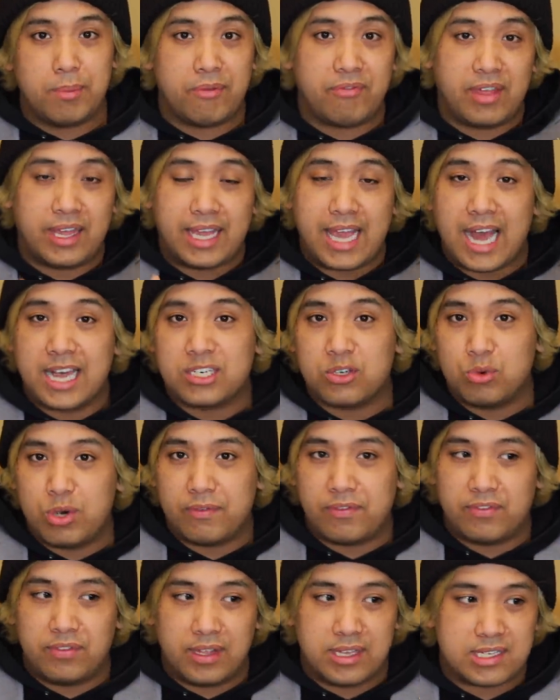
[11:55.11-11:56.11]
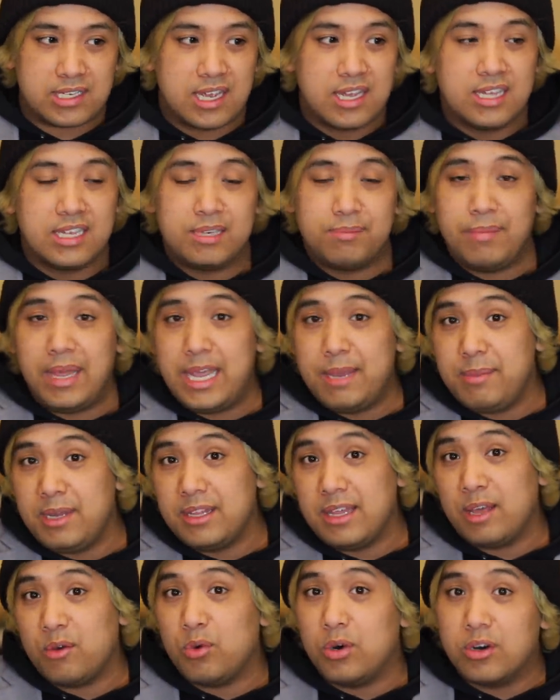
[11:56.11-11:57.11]
If they catch a whiff of this, maybe
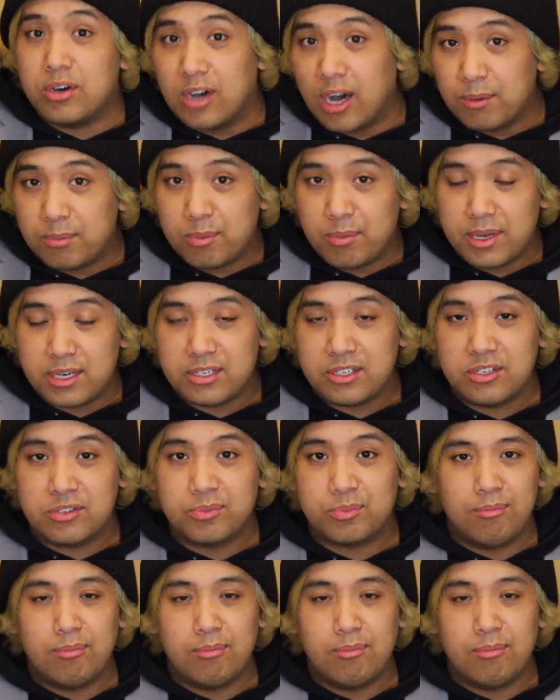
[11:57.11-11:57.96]
they will compliment you.